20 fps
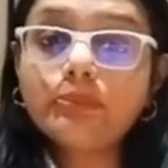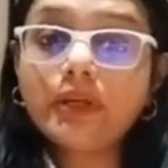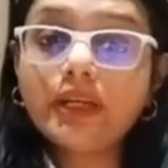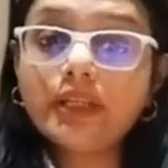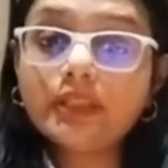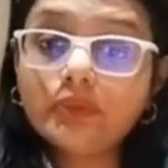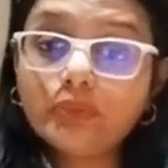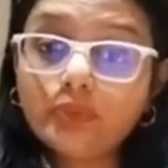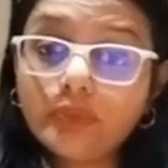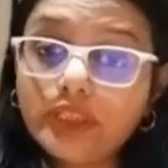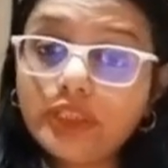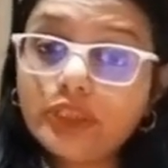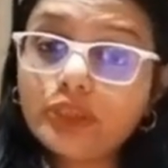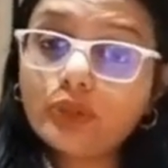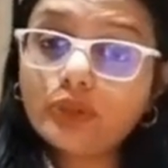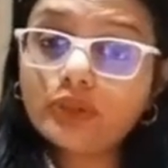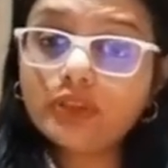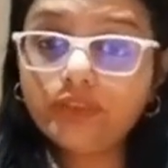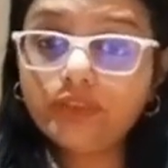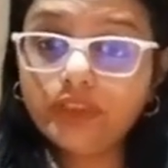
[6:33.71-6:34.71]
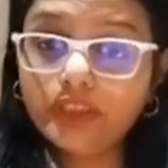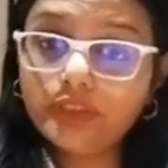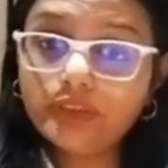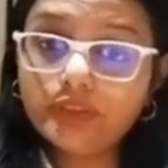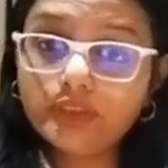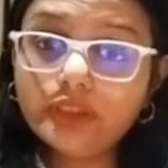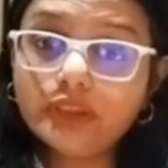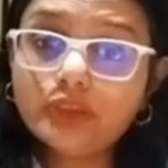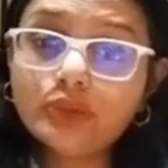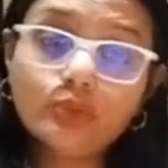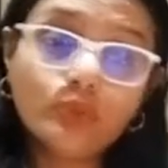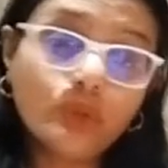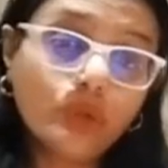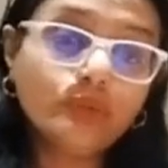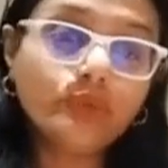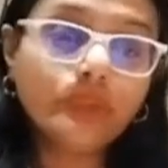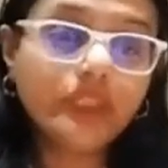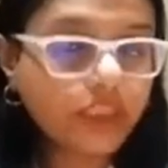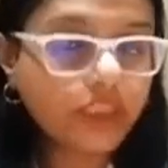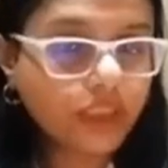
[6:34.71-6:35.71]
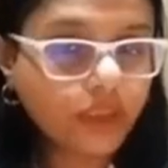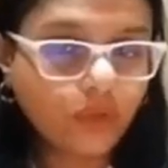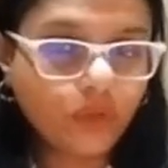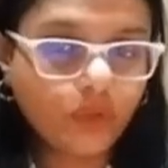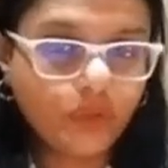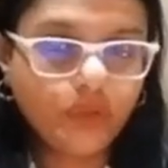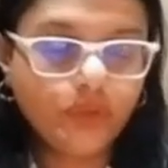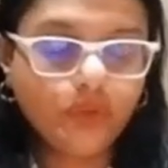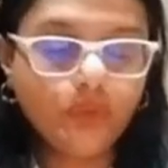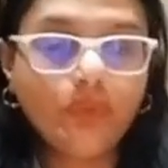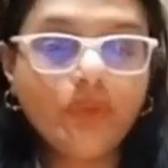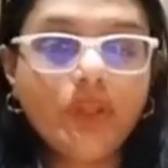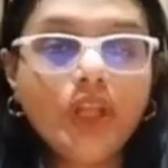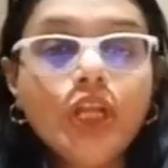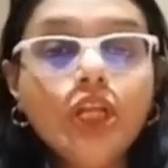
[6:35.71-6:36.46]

by the waiter or the waitress who are waiting on you.